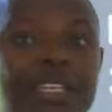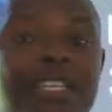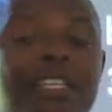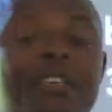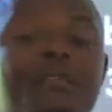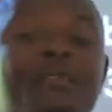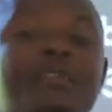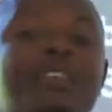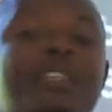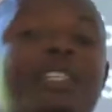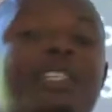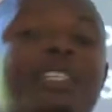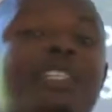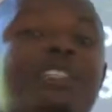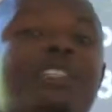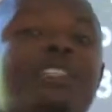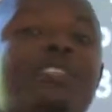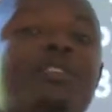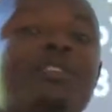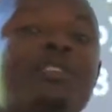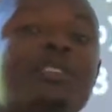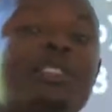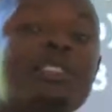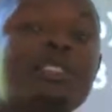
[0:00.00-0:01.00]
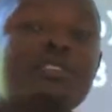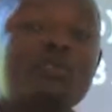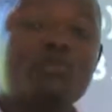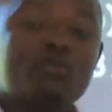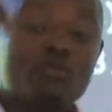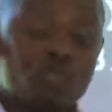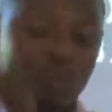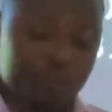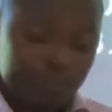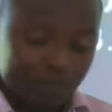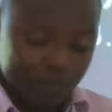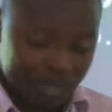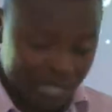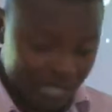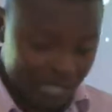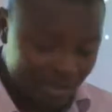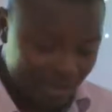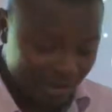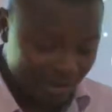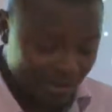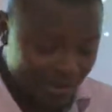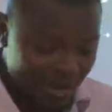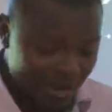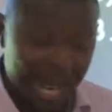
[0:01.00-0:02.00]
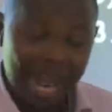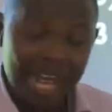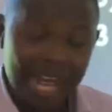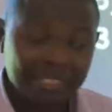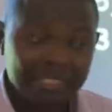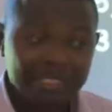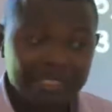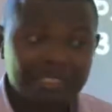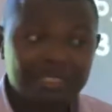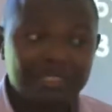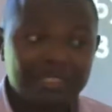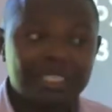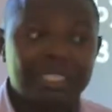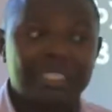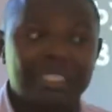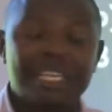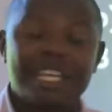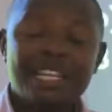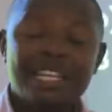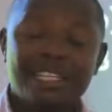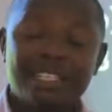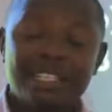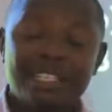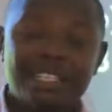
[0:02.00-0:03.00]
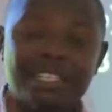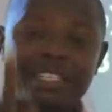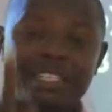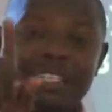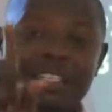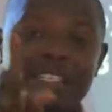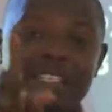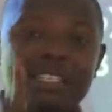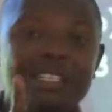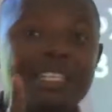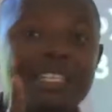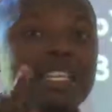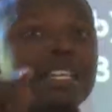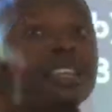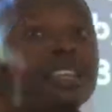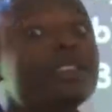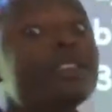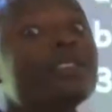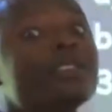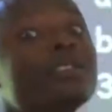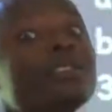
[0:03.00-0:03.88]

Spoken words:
If it is not dropping on earth, then it is still